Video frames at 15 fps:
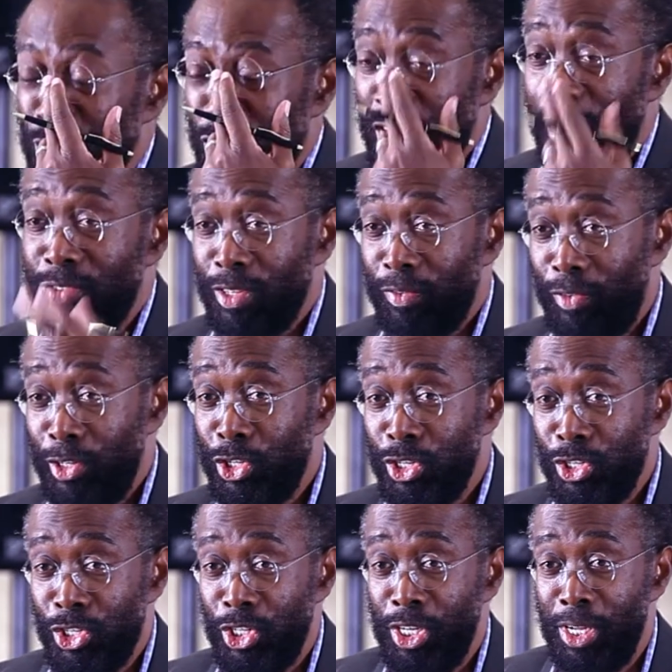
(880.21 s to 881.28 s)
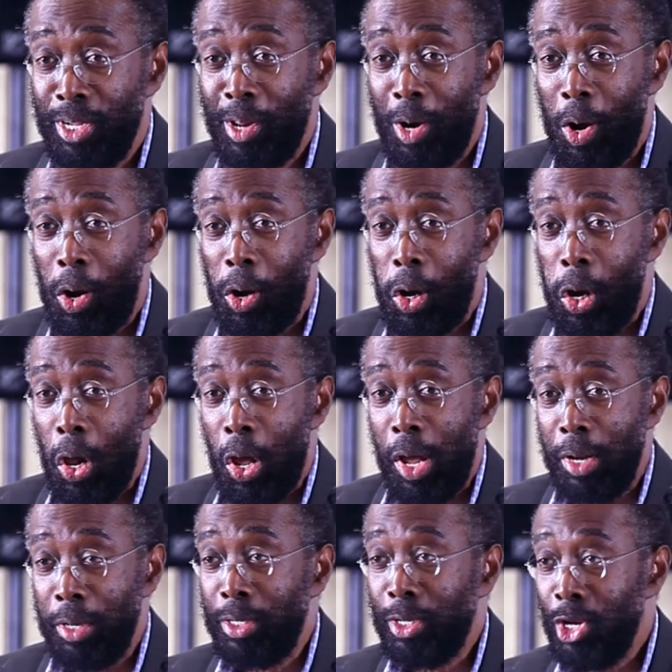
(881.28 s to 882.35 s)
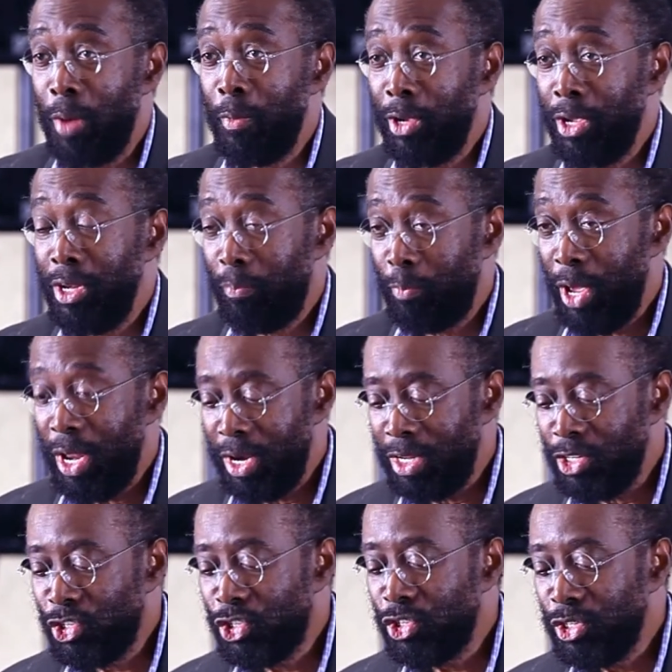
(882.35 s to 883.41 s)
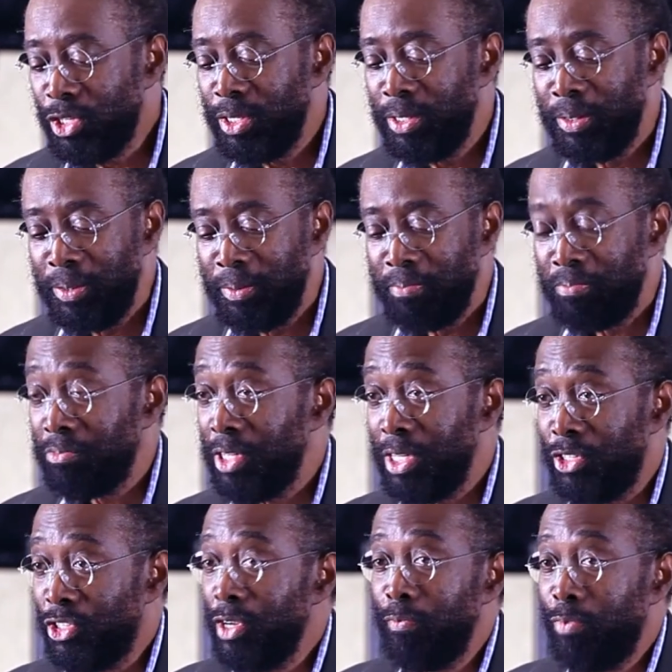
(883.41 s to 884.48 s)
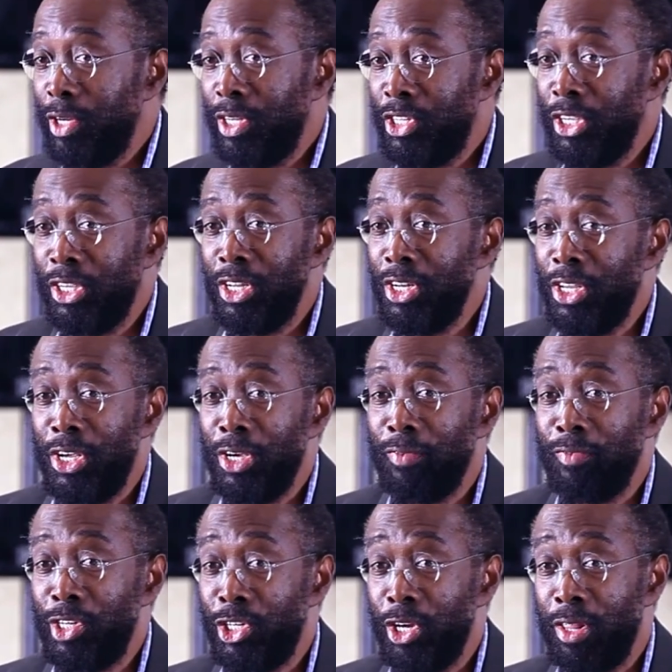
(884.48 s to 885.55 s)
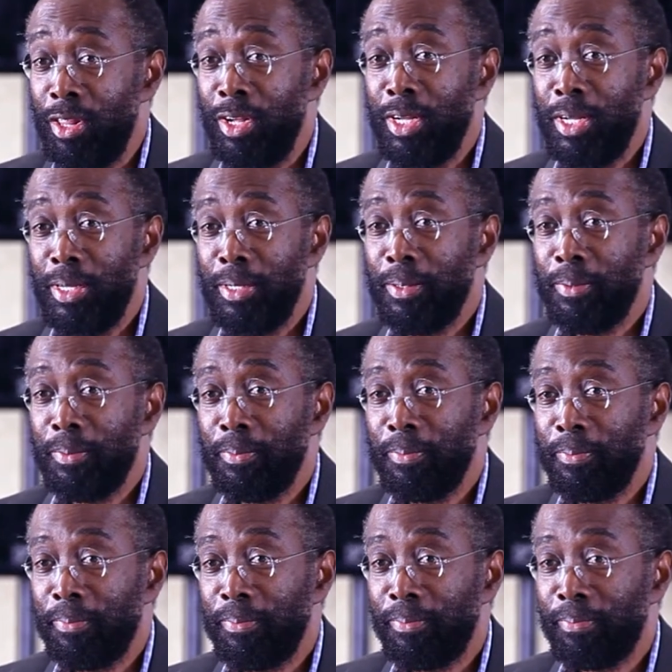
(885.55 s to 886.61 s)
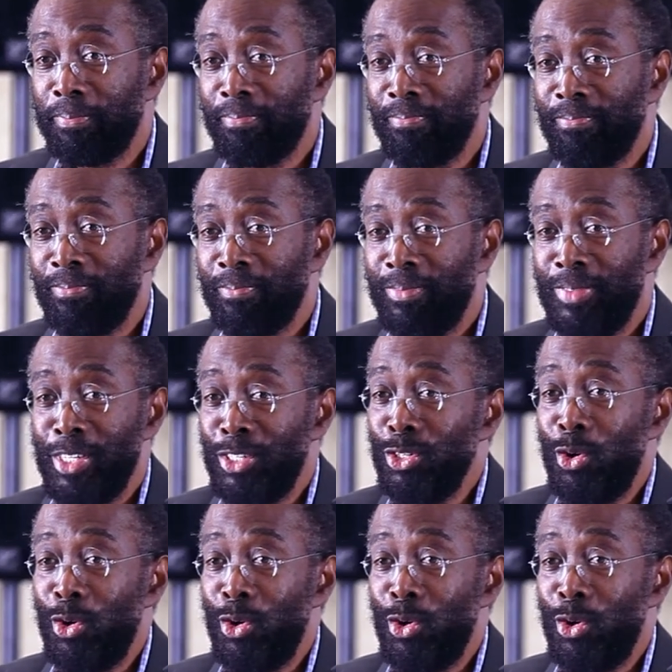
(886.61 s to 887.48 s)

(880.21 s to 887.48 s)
self-sufficiency and economic independence than simply taking care of each other. It doesn't